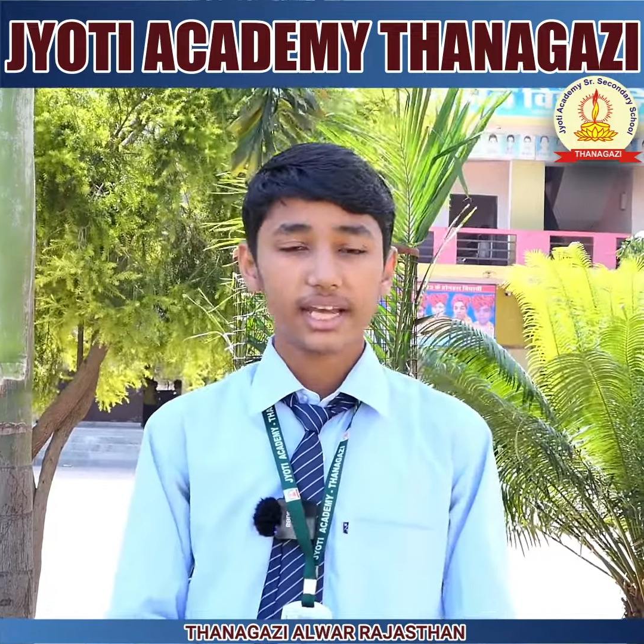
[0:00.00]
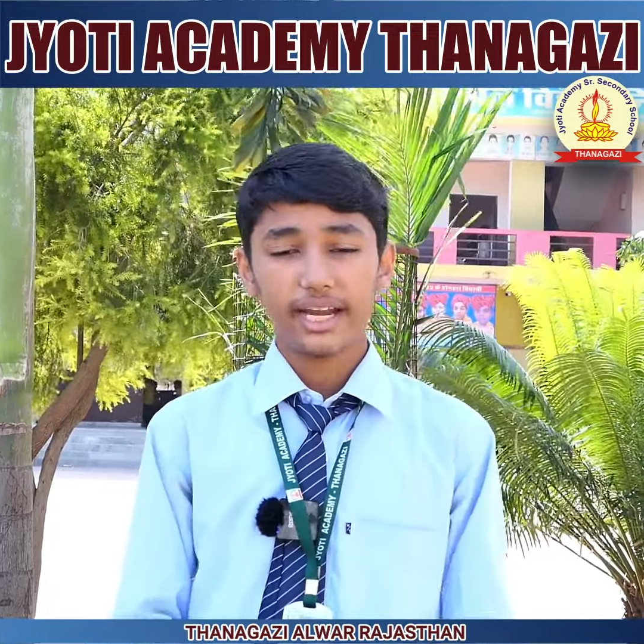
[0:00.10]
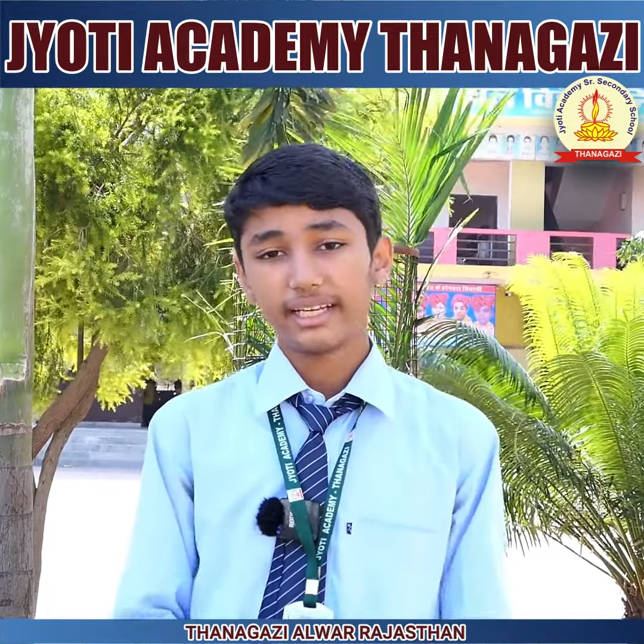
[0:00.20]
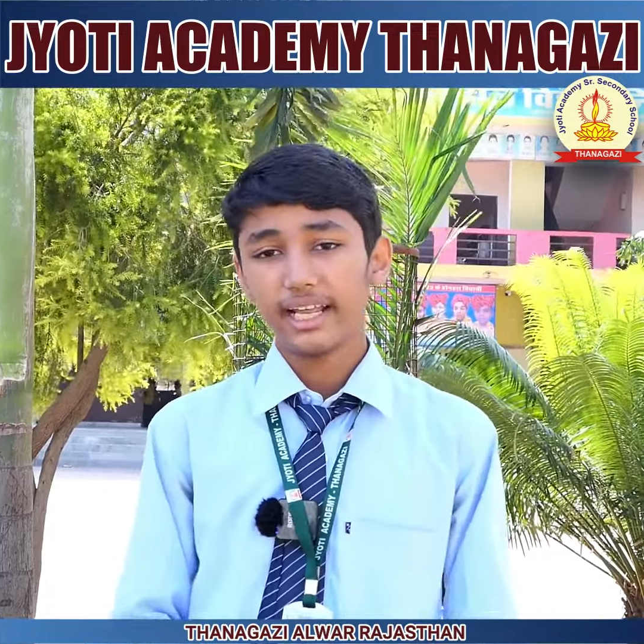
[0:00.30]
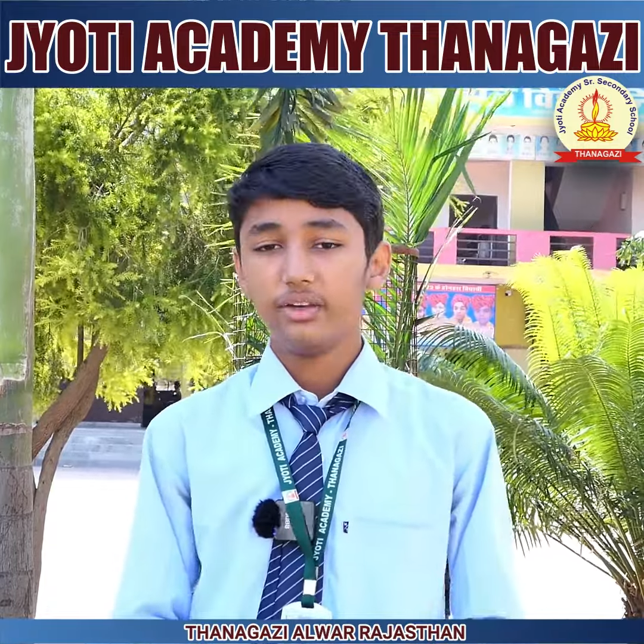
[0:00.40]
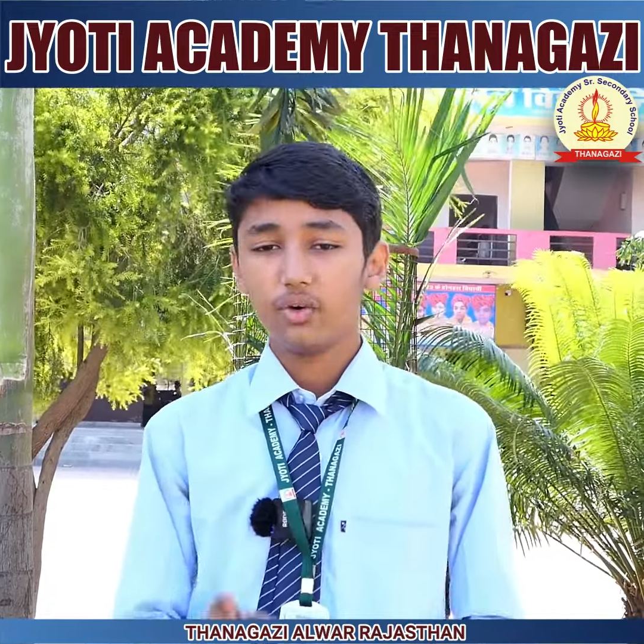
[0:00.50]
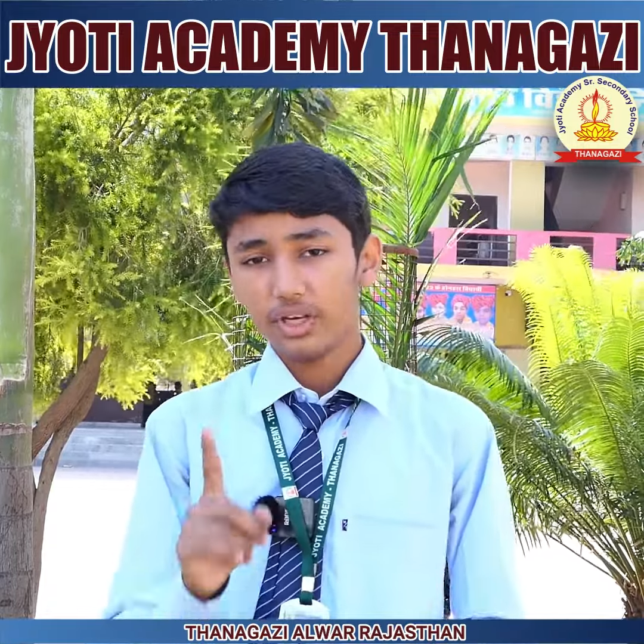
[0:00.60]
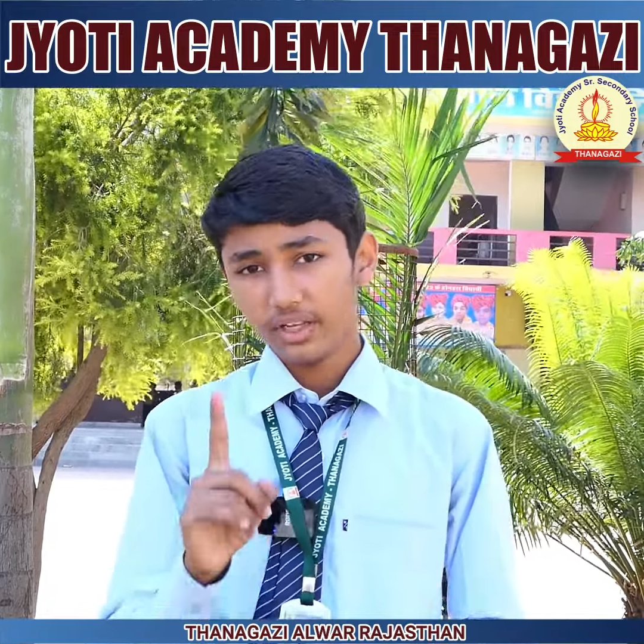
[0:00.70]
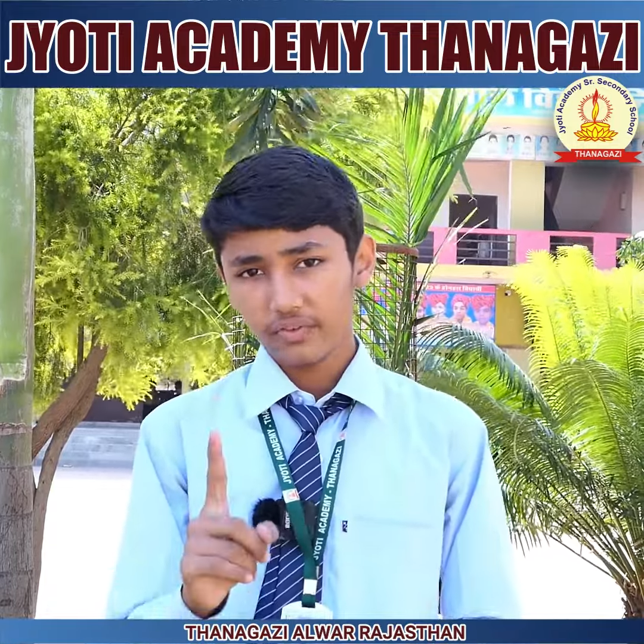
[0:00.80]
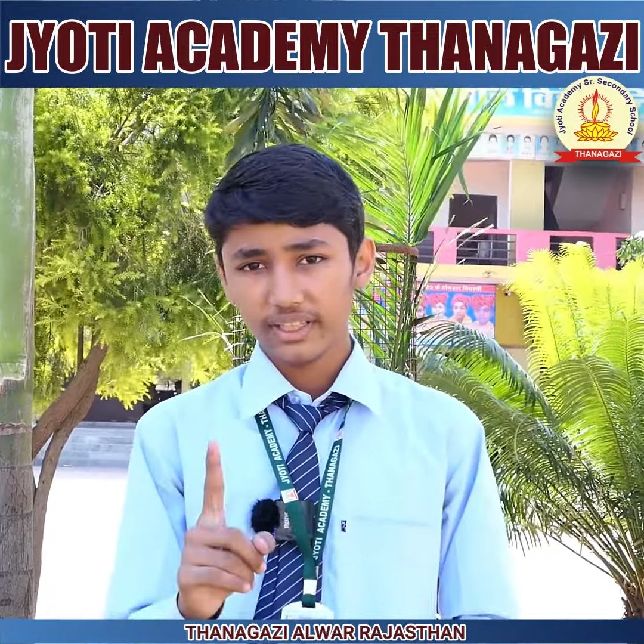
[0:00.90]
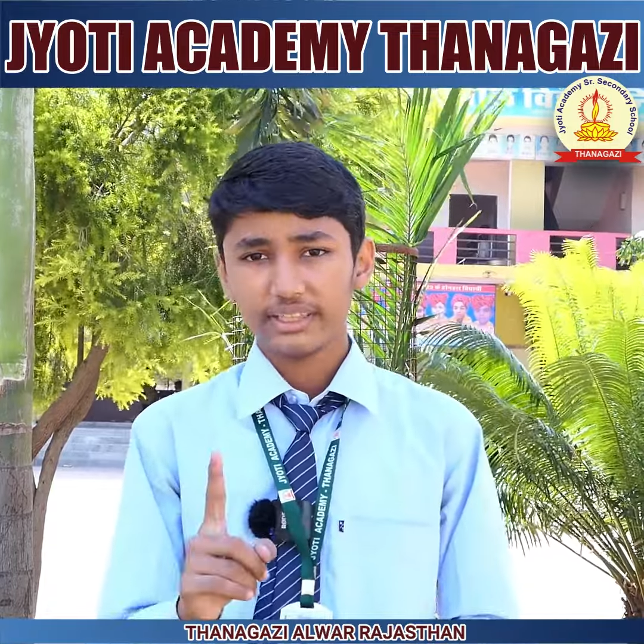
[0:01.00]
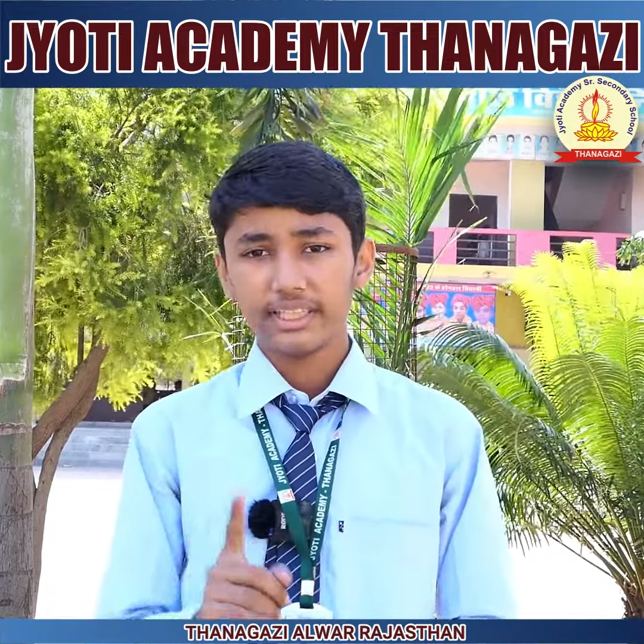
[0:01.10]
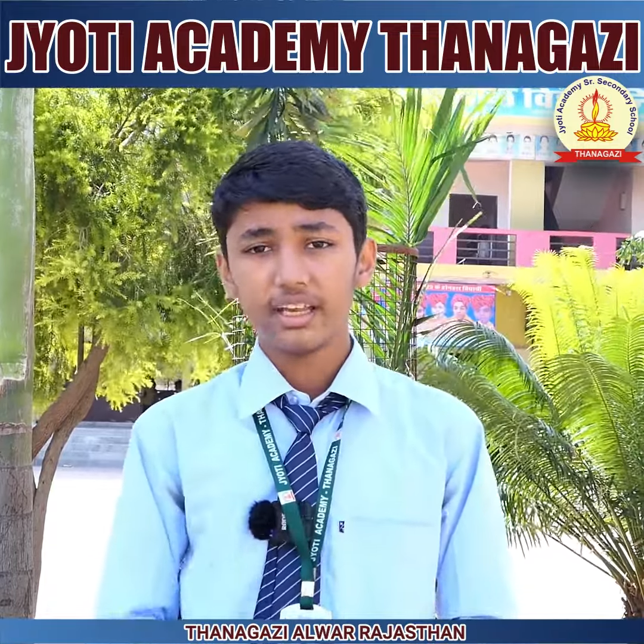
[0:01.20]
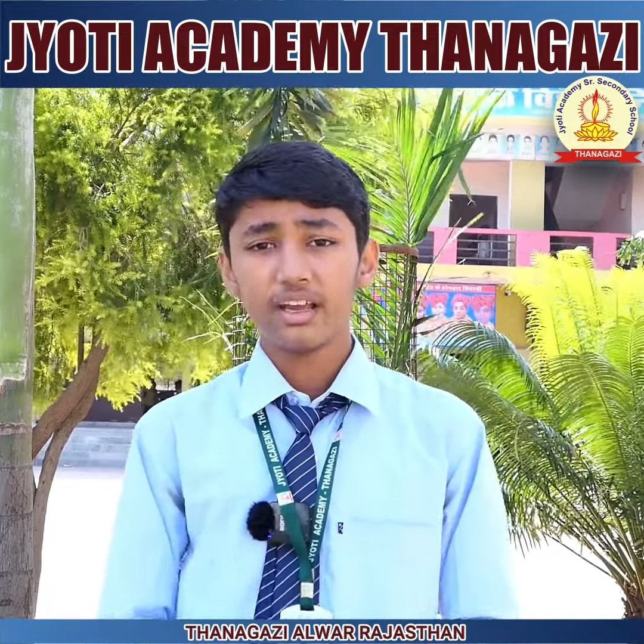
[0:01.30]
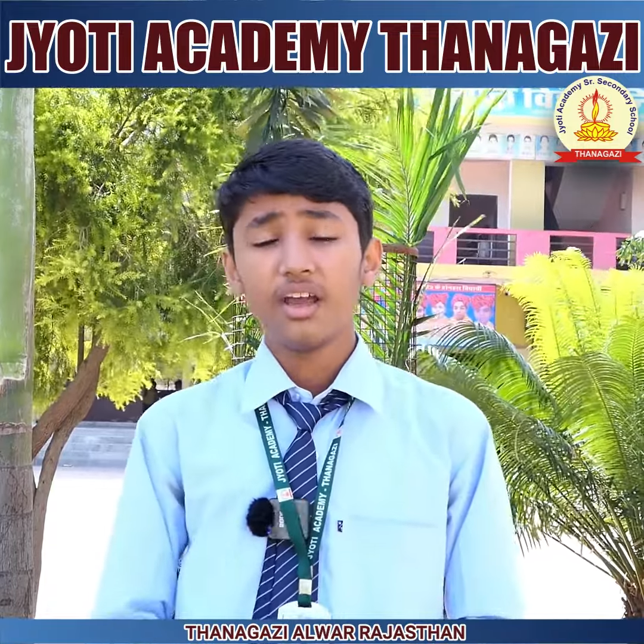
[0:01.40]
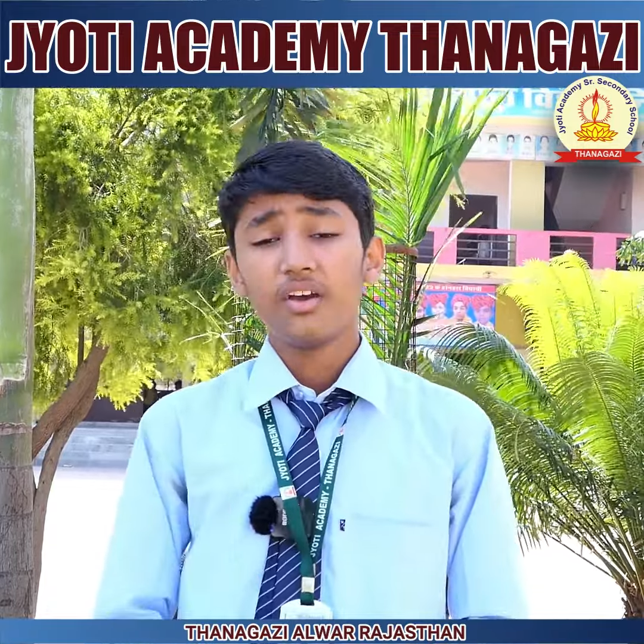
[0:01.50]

I tell you only one thing.